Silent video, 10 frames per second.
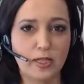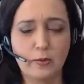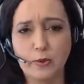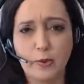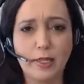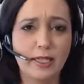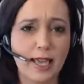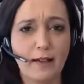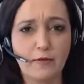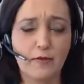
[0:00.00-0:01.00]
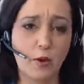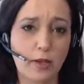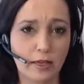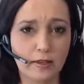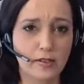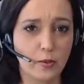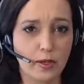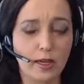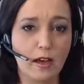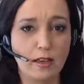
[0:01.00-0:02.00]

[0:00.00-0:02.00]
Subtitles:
We really can't focus. So we need an